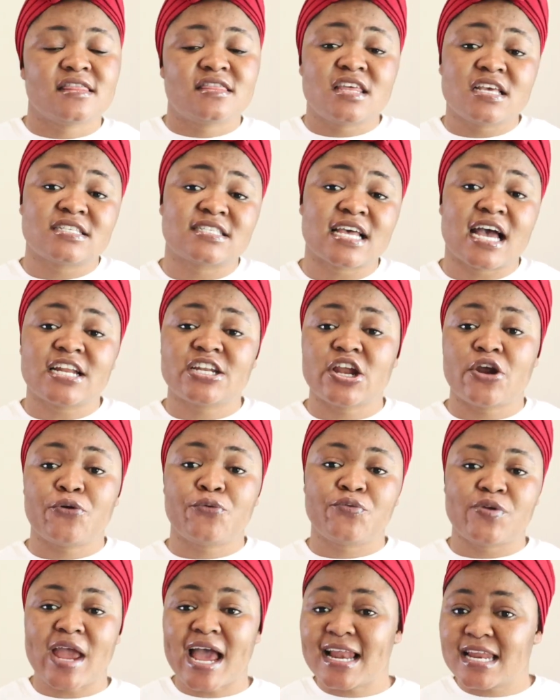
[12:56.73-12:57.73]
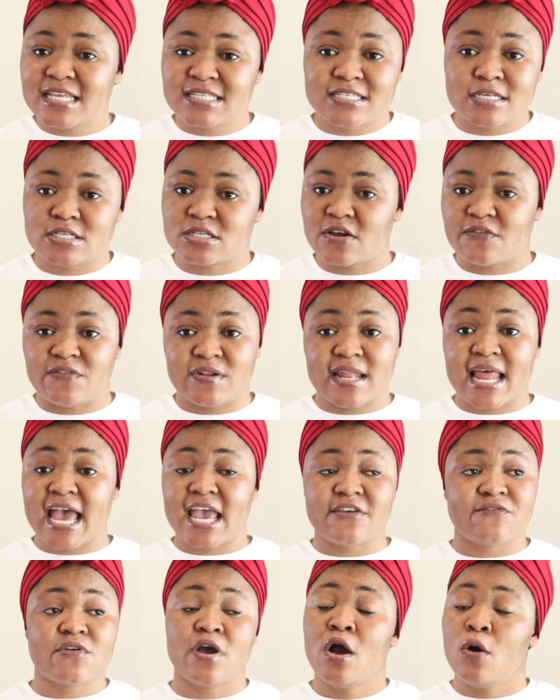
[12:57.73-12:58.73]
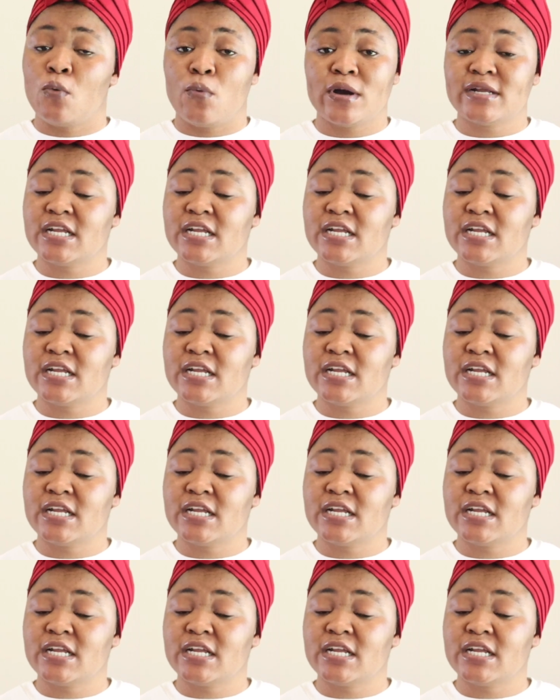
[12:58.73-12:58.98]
these are the real realities of life,